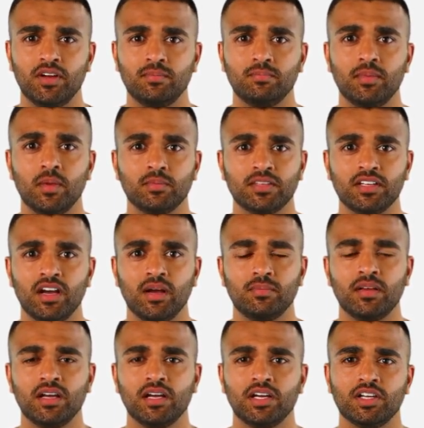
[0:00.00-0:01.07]
bump stop,
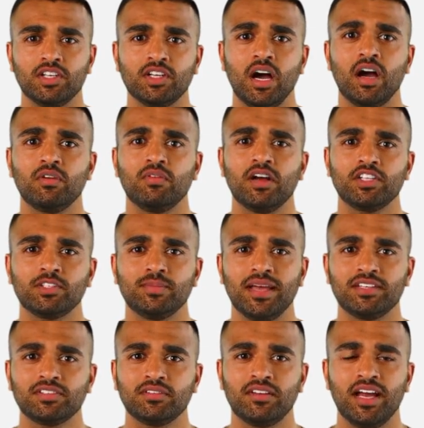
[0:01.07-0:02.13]
shock rod
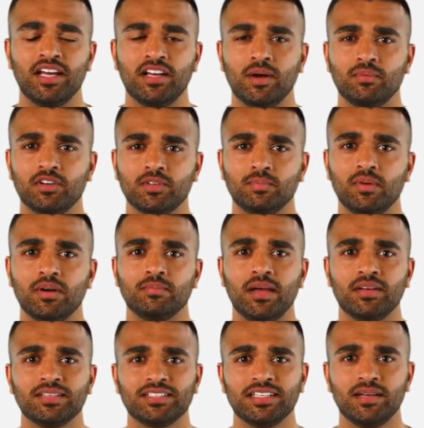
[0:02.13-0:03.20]
spacer, and upper spring
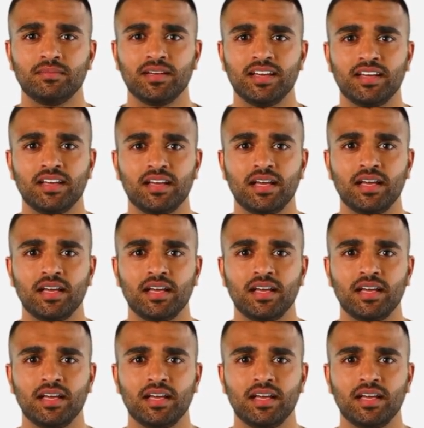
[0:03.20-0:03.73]
mount assembly.